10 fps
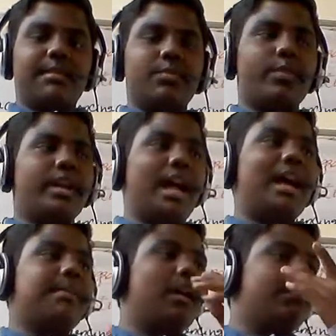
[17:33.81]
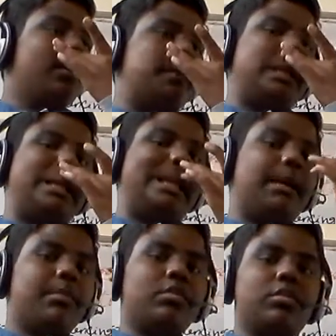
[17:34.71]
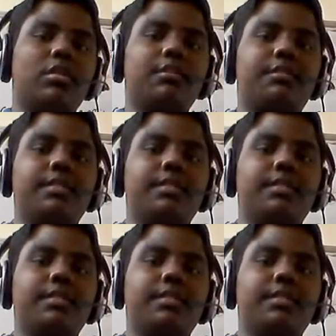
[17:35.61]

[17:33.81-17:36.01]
Where I am having plenty amount of